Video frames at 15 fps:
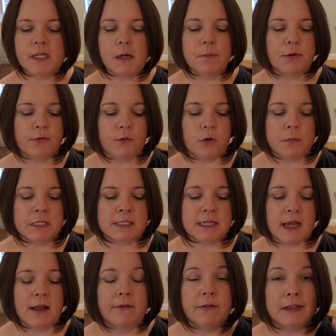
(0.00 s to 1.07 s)
Performance
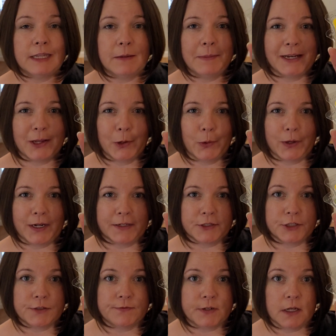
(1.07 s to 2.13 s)
of lemon coconut
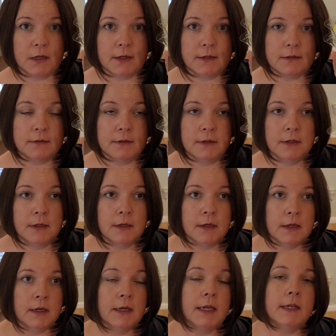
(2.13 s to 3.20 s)
chiffon
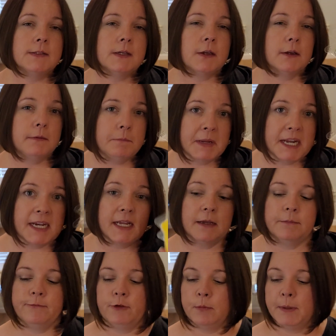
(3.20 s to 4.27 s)
is a good
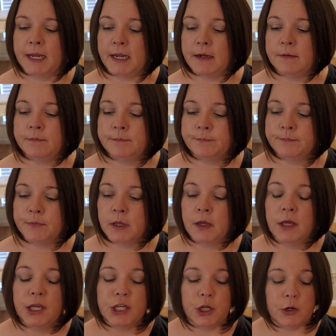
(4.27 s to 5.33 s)
medium for me.
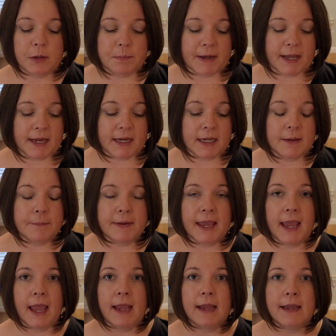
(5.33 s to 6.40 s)
Cutie Pie
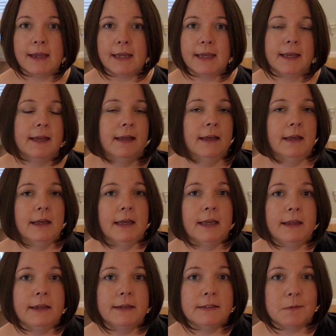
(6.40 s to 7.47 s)
cupcake
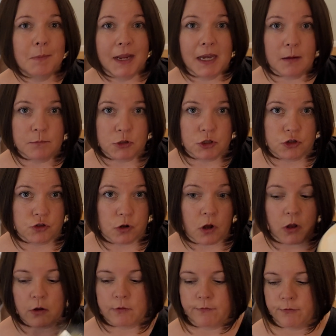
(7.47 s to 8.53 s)
is medium to
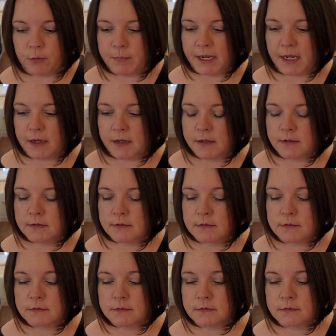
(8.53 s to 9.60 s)
strong for me.
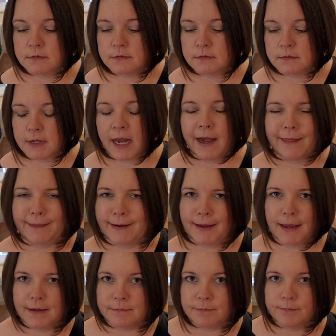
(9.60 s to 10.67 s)
And I think
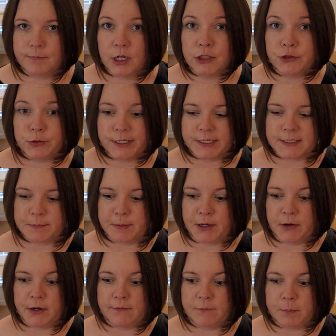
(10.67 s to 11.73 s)
I addressed
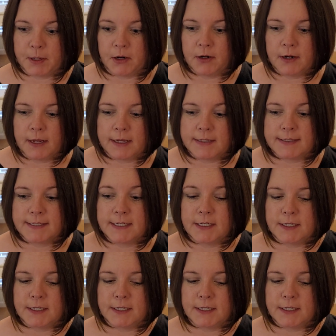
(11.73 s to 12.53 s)
Berry of Paradise.